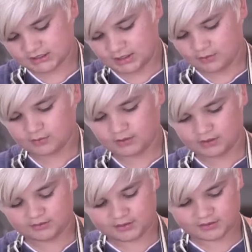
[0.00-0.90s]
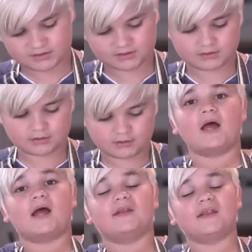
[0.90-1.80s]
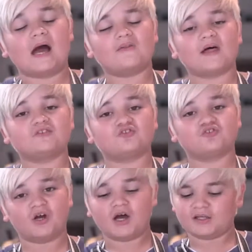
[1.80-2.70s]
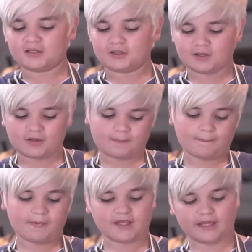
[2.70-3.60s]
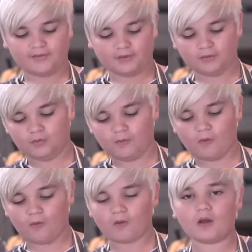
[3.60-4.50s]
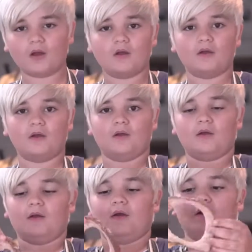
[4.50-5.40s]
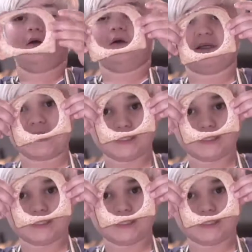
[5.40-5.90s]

out like this. Now that you're done making a little hole, got a